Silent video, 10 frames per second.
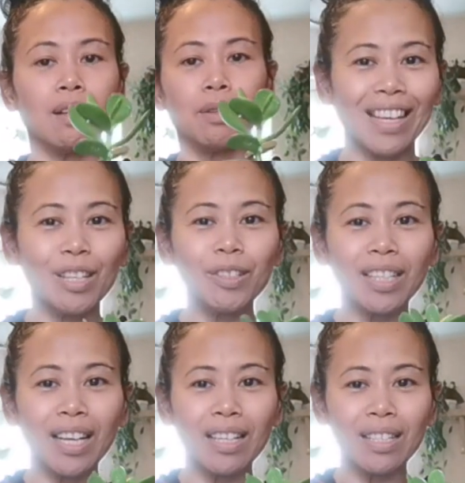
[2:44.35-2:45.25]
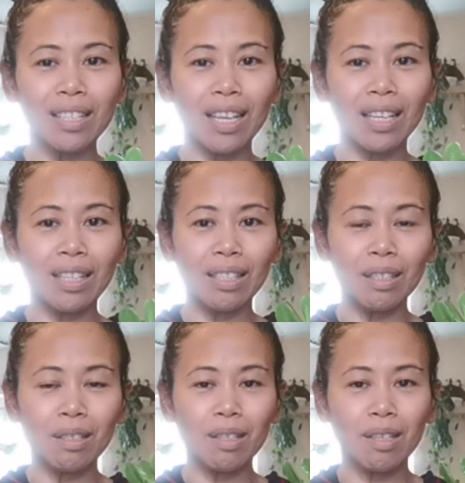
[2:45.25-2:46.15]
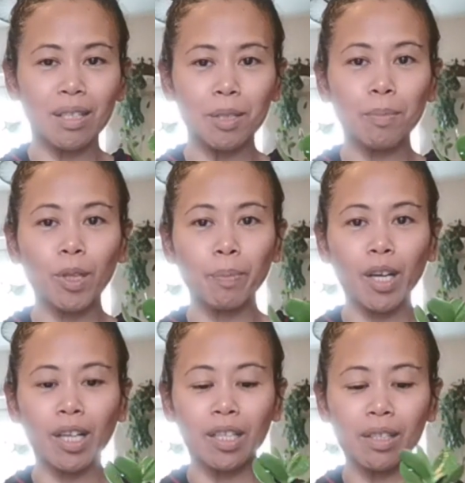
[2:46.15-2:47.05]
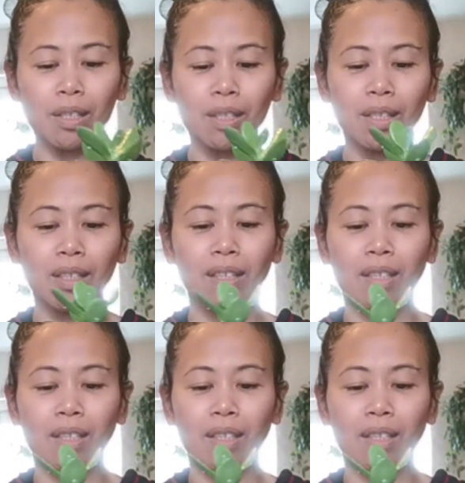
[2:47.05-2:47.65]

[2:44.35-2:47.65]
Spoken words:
They look nice in small pots.